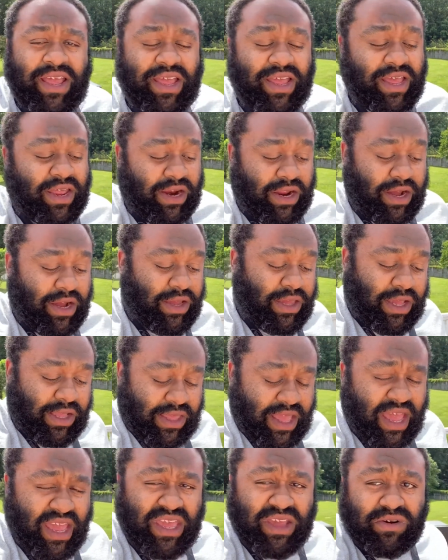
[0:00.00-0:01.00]
and uh, get
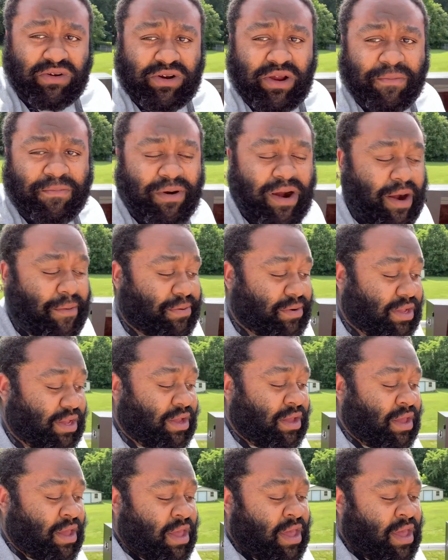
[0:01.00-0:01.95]
that healed up properly.